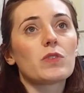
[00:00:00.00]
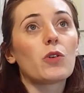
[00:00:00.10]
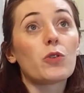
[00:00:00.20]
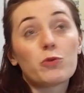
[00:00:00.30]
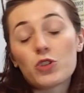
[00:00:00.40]

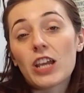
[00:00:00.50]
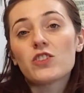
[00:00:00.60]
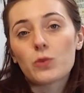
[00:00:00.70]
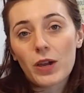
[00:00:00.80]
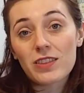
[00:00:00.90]
or
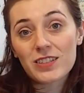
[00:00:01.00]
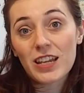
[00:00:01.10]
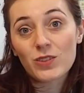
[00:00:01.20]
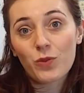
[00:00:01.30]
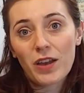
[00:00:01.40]
change the way the
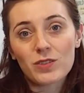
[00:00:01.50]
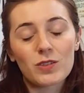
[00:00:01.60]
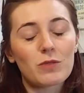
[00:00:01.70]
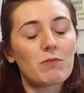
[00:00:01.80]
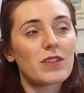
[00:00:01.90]
stays
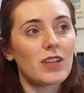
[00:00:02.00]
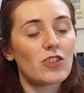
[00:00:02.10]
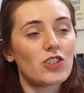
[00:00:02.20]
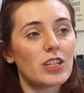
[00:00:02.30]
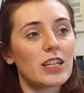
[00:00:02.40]
fasten,
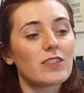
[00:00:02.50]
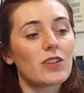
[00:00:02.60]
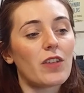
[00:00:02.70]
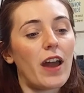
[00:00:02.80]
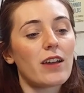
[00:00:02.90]
essentially,
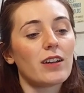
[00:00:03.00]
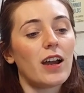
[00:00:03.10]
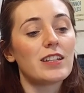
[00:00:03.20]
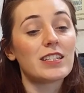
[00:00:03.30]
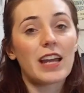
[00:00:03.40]
so that
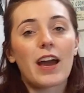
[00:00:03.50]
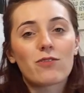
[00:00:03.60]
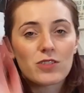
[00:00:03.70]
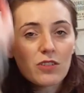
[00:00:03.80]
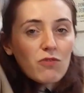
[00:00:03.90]
I didn't
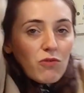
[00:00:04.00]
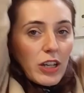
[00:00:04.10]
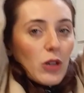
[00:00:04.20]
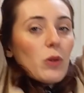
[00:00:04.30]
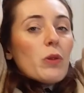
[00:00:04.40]
have to
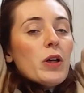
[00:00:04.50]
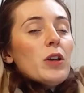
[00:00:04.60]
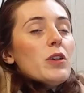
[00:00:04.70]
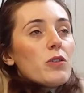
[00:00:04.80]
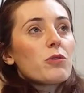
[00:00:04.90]
wriggle
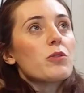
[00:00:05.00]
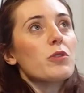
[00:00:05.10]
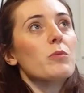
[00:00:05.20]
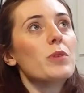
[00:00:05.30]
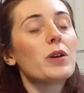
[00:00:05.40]
through
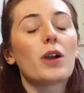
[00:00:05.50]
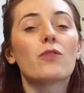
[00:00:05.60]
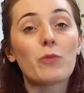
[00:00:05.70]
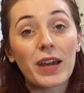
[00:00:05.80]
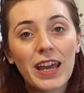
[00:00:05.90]
them
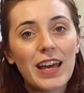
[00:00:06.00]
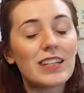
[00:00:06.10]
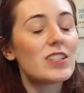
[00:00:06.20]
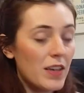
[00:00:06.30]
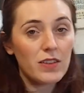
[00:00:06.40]
over my
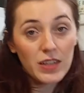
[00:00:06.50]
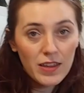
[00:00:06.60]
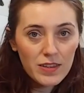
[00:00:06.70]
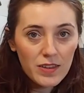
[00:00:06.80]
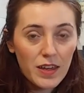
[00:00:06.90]
head. The
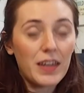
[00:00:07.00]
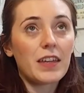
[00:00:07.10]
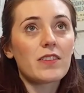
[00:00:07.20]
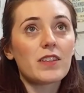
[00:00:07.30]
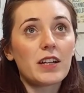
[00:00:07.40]
other
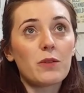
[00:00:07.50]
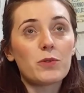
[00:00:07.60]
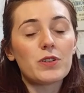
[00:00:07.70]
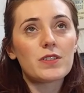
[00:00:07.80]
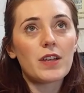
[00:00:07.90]
thing that I
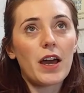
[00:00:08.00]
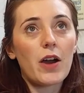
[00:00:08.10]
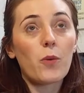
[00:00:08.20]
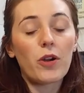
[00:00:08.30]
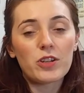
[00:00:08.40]
was
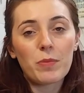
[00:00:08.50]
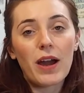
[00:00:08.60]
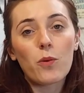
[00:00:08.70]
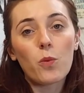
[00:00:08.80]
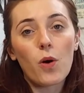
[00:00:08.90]
worried
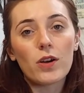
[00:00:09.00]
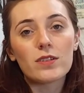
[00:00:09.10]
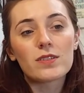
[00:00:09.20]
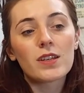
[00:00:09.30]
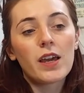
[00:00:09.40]
about
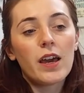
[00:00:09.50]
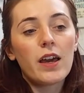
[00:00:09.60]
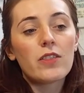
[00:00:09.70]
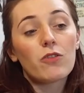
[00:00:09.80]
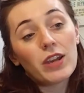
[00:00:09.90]
was,
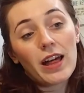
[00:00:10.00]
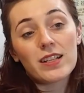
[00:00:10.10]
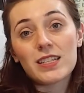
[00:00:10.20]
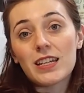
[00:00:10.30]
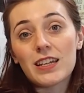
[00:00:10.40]
the
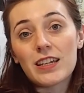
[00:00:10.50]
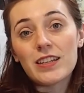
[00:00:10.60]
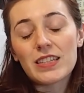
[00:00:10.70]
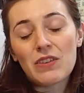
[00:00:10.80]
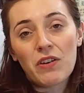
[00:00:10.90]
reality
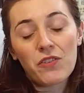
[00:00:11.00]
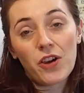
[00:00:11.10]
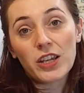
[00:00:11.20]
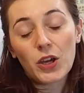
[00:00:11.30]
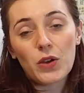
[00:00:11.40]
is, if ever
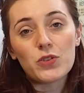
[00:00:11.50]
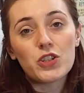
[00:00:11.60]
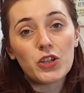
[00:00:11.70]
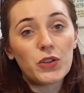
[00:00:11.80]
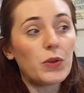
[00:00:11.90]
I go
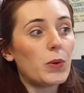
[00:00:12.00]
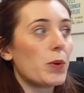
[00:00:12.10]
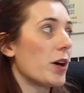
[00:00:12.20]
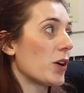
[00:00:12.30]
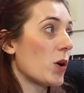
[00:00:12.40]
to
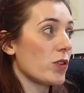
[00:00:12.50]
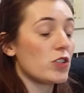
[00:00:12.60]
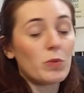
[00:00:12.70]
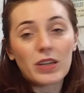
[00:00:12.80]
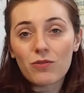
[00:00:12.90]
a
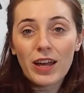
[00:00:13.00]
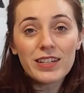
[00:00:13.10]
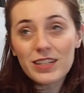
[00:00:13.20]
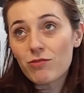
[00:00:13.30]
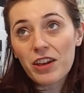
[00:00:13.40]
costuming
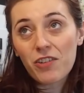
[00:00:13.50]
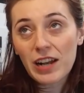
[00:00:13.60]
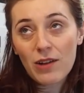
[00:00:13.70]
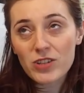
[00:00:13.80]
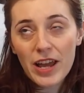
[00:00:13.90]
event, if they're
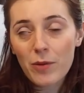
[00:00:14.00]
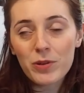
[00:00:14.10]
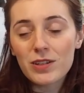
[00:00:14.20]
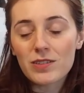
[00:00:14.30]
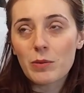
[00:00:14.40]
allowed to
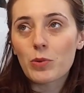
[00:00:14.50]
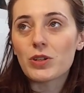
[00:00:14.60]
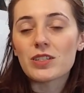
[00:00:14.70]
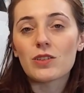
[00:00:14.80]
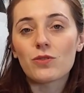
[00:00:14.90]
happen at some
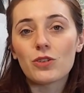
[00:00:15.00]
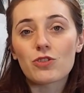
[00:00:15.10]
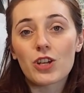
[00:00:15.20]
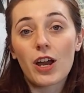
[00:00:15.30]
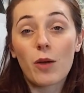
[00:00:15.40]
point in the
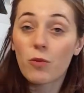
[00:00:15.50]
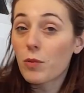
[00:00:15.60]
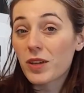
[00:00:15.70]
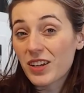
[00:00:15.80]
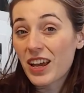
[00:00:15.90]
future, I'm
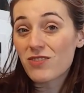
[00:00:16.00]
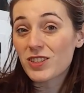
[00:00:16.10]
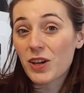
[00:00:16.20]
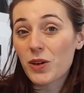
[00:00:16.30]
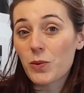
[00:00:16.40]
probably going to have to
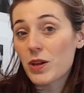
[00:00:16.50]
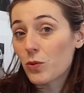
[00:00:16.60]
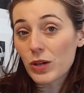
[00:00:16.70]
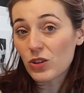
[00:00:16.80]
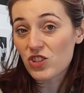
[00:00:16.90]
go in a
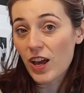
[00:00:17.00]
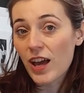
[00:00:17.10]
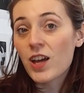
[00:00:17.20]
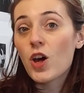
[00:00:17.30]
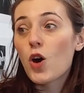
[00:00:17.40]

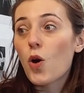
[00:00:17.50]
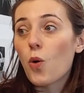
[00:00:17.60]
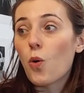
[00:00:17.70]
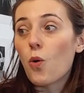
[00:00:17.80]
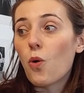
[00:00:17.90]
wheelchair,
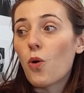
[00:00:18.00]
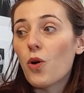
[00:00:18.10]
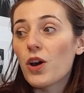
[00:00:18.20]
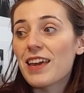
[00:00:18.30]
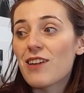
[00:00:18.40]
or
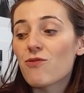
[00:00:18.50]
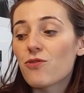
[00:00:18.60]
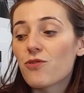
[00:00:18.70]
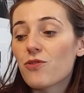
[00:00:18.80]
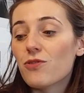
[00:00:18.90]

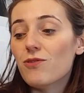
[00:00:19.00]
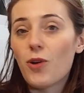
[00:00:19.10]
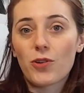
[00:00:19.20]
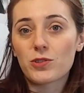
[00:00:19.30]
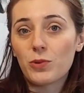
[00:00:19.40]
if
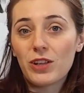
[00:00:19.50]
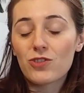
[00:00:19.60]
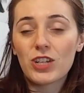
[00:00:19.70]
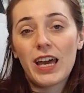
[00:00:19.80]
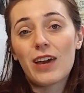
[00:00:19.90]
not a
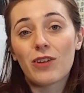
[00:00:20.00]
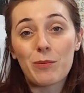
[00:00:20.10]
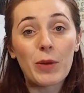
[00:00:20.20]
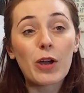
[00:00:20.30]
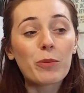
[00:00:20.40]
wheelchair, if
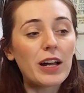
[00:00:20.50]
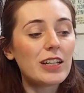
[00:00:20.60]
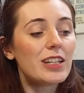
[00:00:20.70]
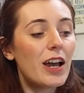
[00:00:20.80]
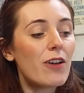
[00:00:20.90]
I'm mobile
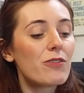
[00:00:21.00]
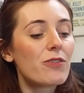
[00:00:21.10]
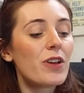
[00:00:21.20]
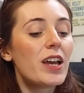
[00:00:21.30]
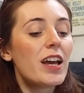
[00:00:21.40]

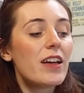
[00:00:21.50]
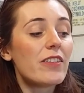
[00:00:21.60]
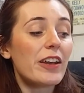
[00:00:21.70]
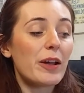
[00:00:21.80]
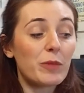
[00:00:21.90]
enough
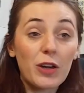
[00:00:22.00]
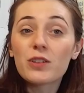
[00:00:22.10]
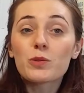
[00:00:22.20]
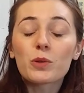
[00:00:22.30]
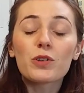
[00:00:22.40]
that I'm
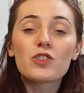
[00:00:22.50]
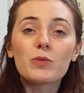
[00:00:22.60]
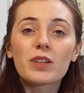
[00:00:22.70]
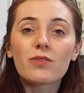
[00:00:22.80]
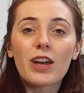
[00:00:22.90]
going to a
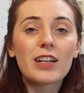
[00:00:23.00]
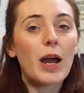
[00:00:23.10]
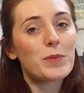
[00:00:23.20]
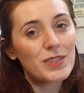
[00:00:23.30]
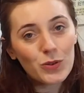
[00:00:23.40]
costuming event,
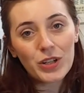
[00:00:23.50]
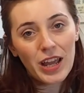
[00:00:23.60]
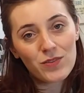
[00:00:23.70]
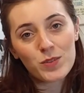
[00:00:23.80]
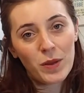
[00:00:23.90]
I'm still going to
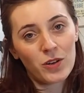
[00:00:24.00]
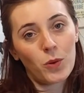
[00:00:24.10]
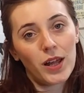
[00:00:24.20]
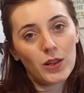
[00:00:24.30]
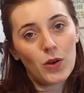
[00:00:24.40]
have to spend
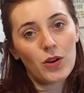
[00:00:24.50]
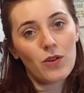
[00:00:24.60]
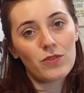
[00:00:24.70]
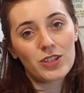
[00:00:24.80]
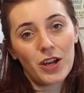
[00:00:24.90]
quite a lot
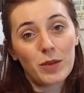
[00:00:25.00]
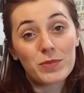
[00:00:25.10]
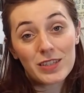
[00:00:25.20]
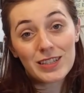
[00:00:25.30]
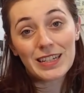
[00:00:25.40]
of the time
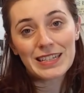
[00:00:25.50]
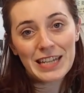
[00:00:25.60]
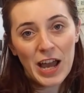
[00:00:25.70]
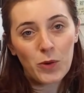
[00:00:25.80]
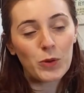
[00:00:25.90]
sitting
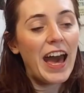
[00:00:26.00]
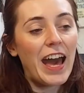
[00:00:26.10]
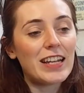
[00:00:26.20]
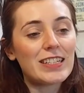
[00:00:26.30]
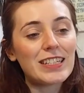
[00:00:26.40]
down.
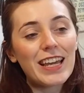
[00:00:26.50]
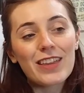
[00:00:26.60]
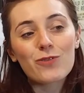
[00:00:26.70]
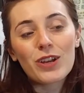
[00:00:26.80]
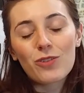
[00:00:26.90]
And
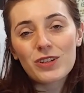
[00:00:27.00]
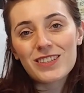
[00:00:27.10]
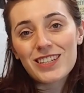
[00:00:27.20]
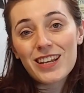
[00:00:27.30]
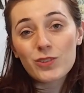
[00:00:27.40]
yeah, the red
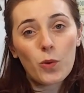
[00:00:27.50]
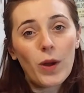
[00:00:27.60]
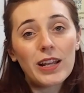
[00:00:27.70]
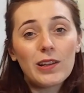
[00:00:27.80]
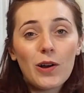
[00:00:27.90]
threaded stays are
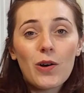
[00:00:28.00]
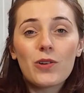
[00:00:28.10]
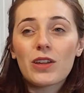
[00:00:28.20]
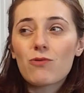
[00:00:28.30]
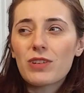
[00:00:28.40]
quite
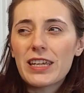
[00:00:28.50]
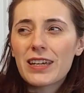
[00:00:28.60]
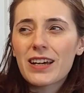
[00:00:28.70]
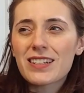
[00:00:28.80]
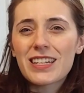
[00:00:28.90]
long. They really
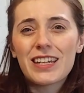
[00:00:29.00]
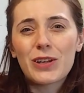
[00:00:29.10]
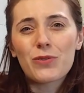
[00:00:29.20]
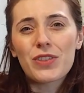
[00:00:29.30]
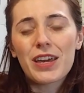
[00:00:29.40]
cut in
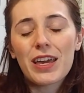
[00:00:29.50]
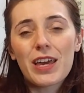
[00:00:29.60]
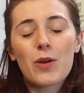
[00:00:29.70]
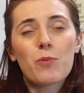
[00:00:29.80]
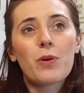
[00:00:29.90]
over the
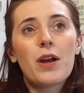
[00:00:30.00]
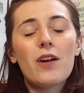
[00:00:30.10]
hip.